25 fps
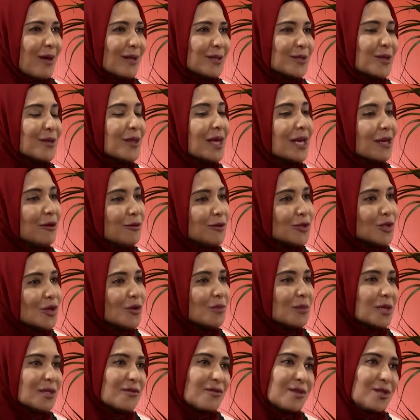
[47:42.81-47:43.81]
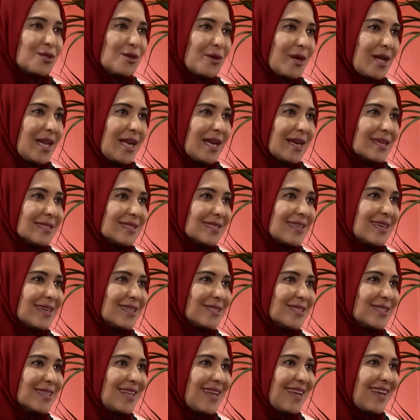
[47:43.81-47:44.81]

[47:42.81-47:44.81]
So thank you so much for joining it's us here today.